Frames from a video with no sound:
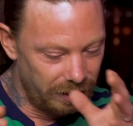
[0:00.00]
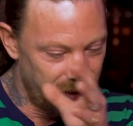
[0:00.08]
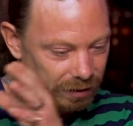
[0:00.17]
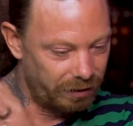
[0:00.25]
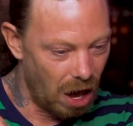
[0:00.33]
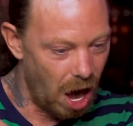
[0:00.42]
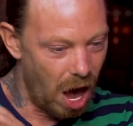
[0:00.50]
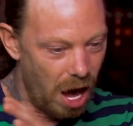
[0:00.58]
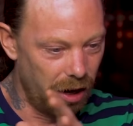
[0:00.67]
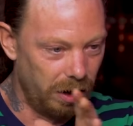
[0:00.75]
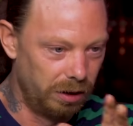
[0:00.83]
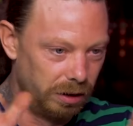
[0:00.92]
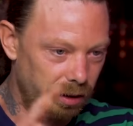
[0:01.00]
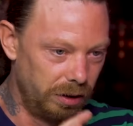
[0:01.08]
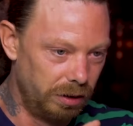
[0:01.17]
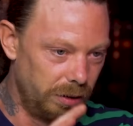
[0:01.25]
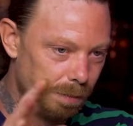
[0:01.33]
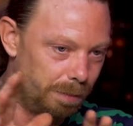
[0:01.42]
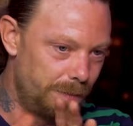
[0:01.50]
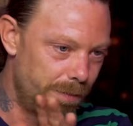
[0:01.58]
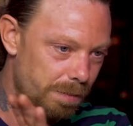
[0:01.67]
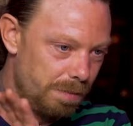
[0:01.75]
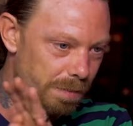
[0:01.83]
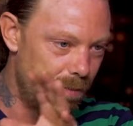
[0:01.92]
certain
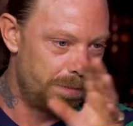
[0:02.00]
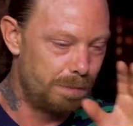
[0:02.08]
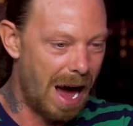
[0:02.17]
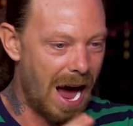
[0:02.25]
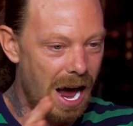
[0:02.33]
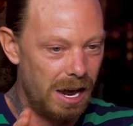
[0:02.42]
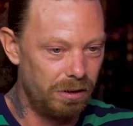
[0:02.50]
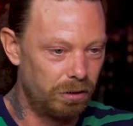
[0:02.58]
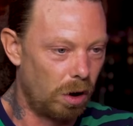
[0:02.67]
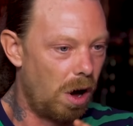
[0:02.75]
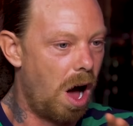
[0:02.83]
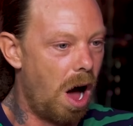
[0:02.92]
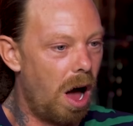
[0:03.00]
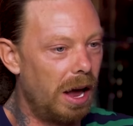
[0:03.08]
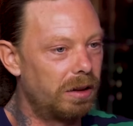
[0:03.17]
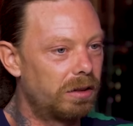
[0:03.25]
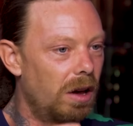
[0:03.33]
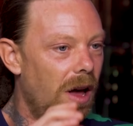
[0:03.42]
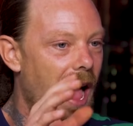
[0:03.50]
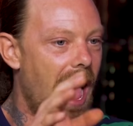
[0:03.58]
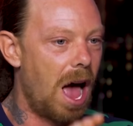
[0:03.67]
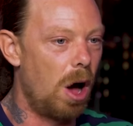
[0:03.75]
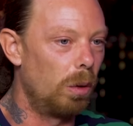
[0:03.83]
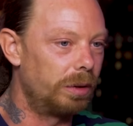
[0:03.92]
bands or artists that are
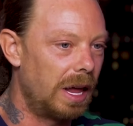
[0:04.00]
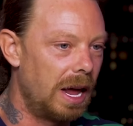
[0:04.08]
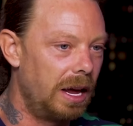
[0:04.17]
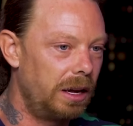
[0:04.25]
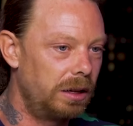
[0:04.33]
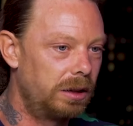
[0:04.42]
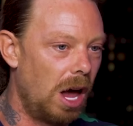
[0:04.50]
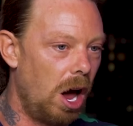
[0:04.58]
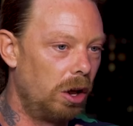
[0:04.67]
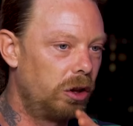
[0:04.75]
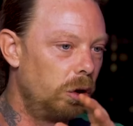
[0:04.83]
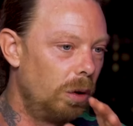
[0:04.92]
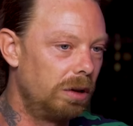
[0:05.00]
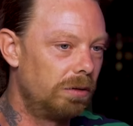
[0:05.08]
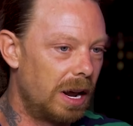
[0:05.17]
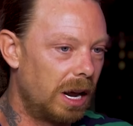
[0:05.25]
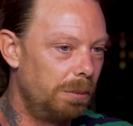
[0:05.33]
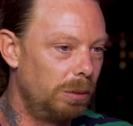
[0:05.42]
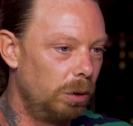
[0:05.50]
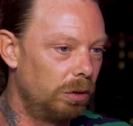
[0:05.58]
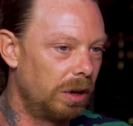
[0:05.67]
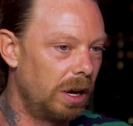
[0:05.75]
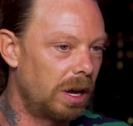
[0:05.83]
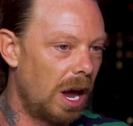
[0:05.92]
out there that are doing reggae
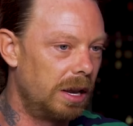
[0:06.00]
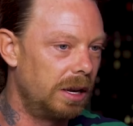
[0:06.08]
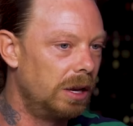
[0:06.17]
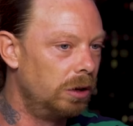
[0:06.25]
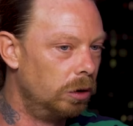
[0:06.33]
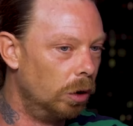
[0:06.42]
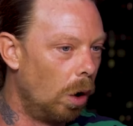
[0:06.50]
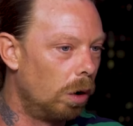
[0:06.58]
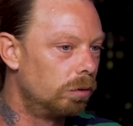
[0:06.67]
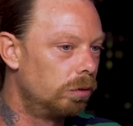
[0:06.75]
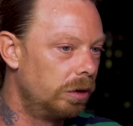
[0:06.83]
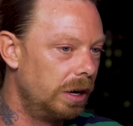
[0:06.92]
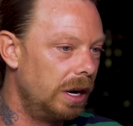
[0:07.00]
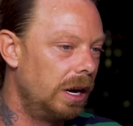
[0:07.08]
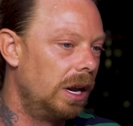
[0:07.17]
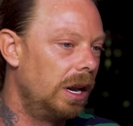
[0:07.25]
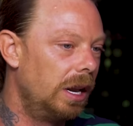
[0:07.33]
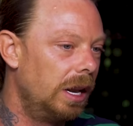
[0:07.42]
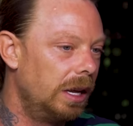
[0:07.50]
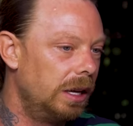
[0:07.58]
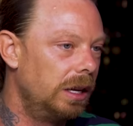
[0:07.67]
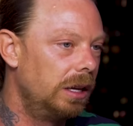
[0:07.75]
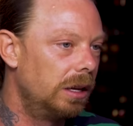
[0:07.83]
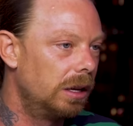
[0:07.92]
music and they're not
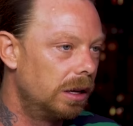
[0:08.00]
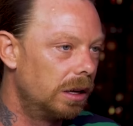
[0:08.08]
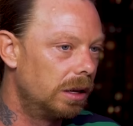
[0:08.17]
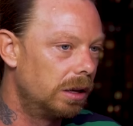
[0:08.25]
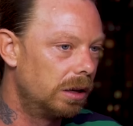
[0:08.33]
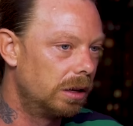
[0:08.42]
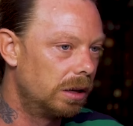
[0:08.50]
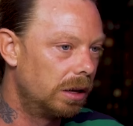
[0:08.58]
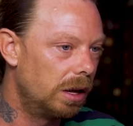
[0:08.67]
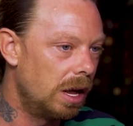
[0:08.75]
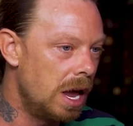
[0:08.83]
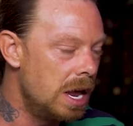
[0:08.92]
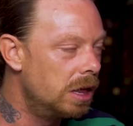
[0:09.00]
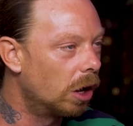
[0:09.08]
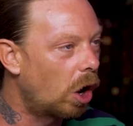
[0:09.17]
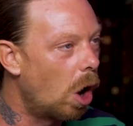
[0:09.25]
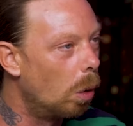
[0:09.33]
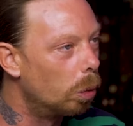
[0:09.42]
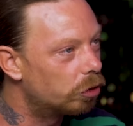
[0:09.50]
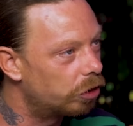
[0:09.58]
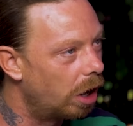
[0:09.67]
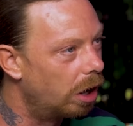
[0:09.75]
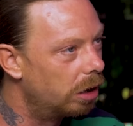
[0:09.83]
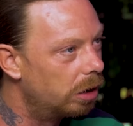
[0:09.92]
really in the
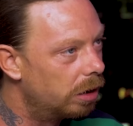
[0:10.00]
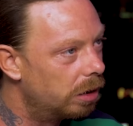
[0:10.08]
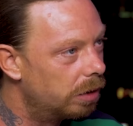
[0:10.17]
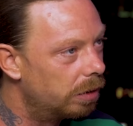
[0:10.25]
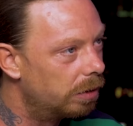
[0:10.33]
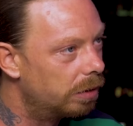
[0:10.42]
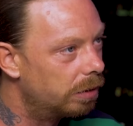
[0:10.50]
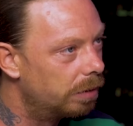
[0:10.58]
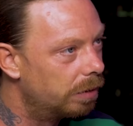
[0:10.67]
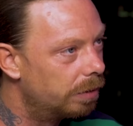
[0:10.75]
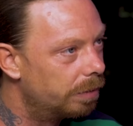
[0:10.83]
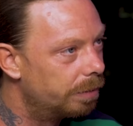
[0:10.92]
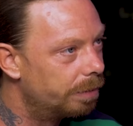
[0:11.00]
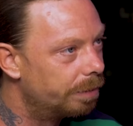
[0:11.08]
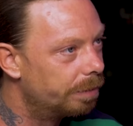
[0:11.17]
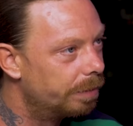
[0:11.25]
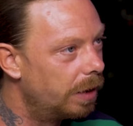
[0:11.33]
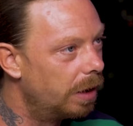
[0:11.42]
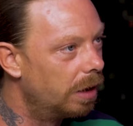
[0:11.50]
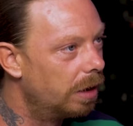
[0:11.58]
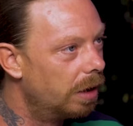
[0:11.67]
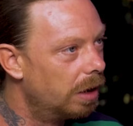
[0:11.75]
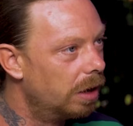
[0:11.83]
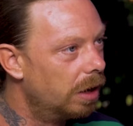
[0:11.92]
culture. Mm-hmm.
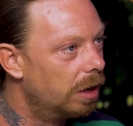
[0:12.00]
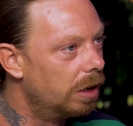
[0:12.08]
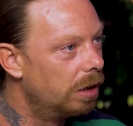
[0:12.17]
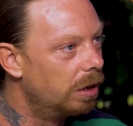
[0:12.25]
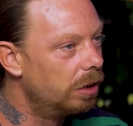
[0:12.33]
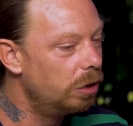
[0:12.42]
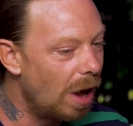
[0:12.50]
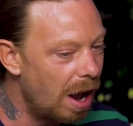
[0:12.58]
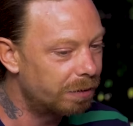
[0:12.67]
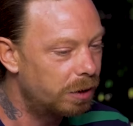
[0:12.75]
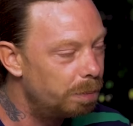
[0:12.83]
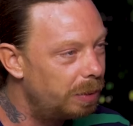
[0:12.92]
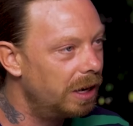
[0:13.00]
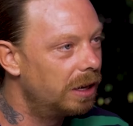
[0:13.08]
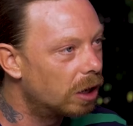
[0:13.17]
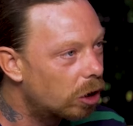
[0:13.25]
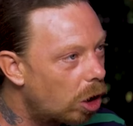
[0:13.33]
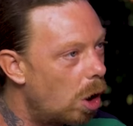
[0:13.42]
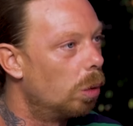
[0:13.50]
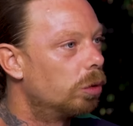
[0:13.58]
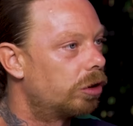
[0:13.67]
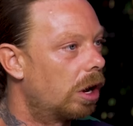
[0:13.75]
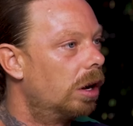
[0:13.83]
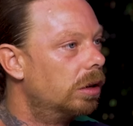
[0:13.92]
Yes. You have to be in the
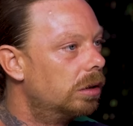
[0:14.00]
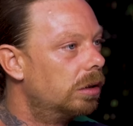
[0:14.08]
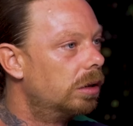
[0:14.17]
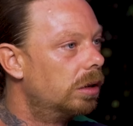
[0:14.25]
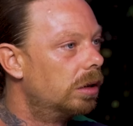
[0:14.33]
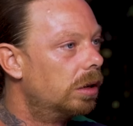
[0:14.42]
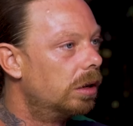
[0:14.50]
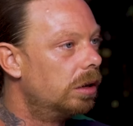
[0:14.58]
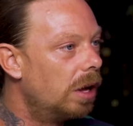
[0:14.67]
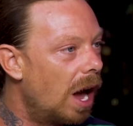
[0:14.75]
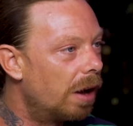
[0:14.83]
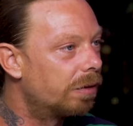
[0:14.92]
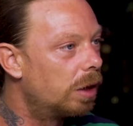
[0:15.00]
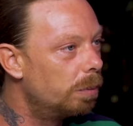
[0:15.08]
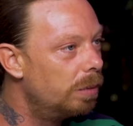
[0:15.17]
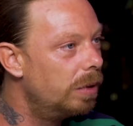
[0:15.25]
culture. You have to